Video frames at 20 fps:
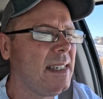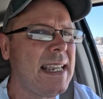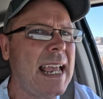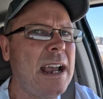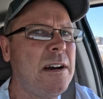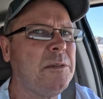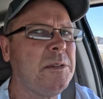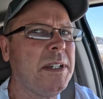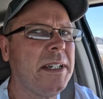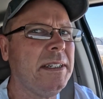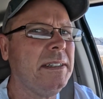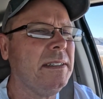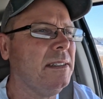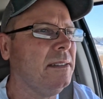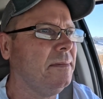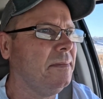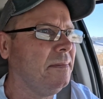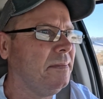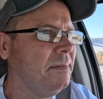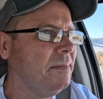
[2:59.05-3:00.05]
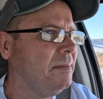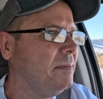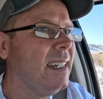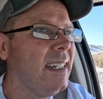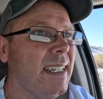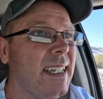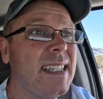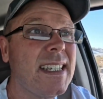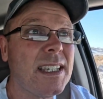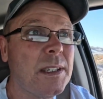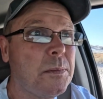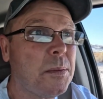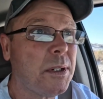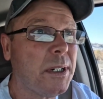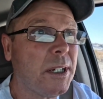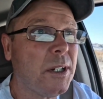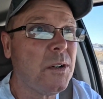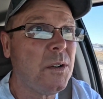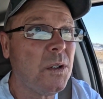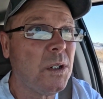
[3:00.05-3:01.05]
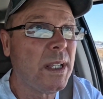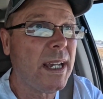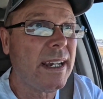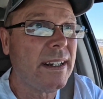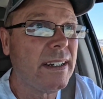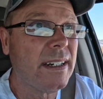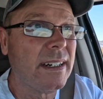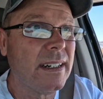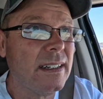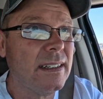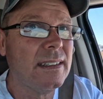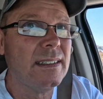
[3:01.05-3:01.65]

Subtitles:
sounding. This is pretty cool out here.